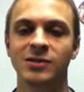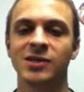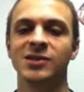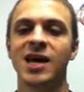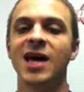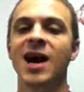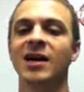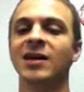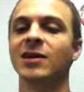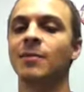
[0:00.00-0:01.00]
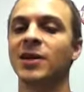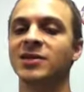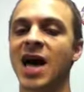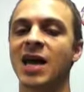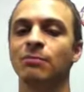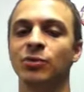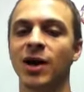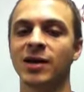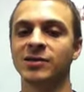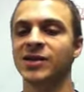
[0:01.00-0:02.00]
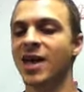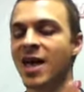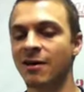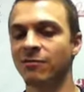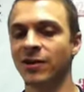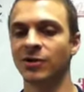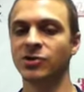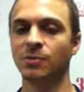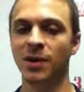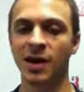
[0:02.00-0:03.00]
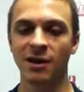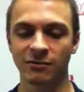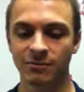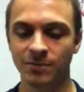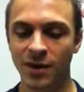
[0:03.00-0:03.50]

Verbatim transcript: to stay on unlimited data plans if, and here's the big if,